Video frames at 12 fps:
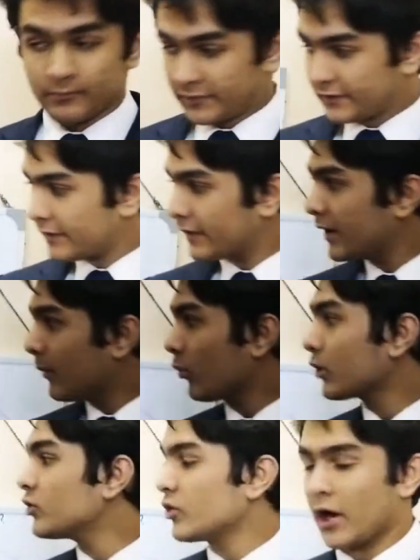basically a
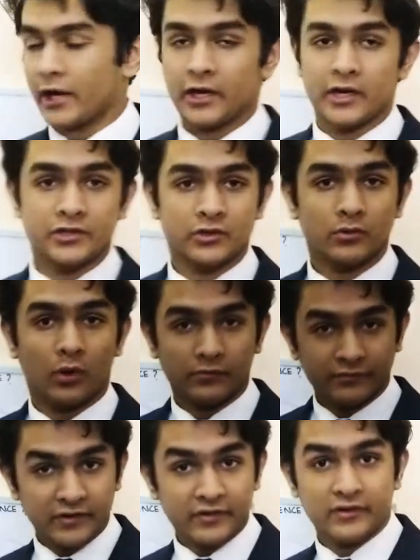model United Nations
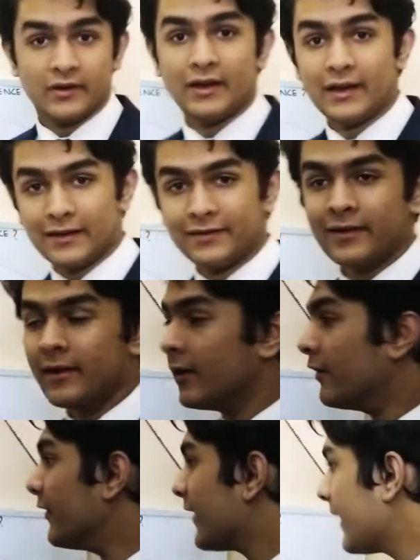Conference is,
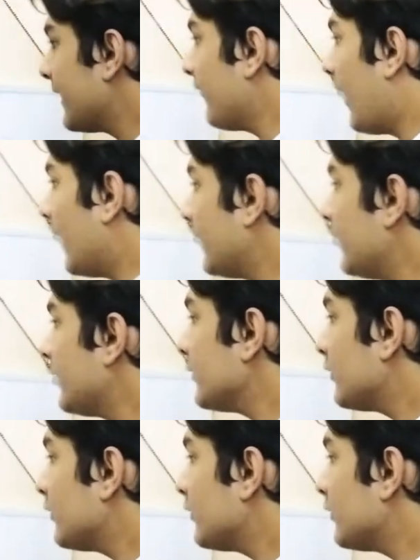we can divide it